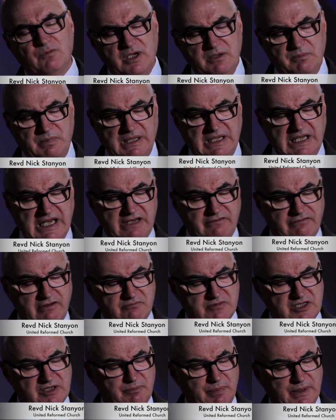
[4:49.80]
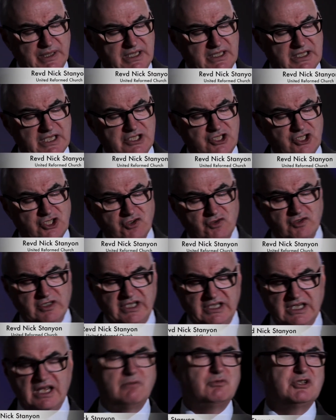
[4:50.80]
we believe him to be, then
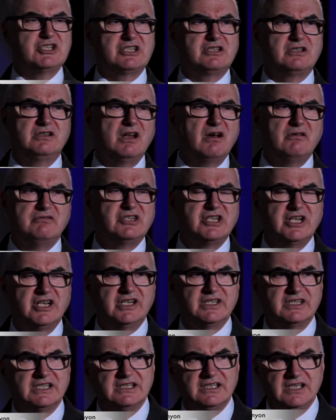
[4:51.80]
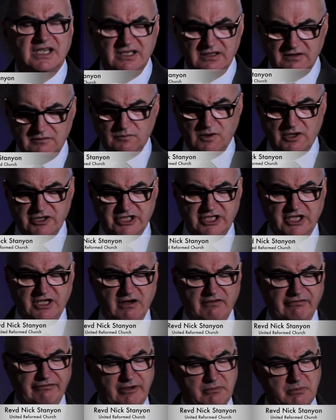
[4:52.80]
surely there was no dirt that needed washing
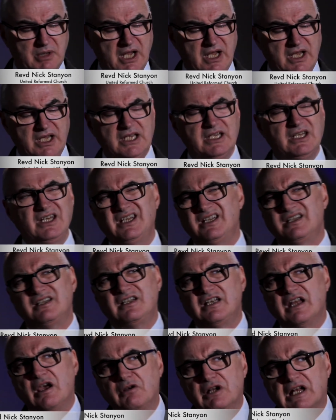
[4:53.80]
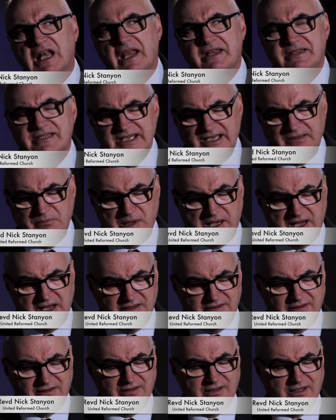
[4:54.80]
off him. He needed no cleansing
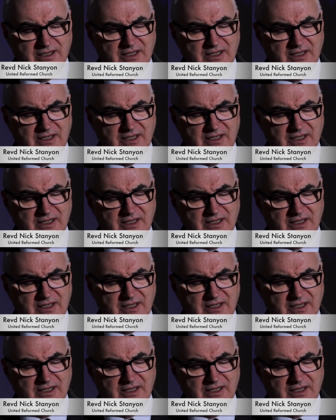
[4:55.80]
bath.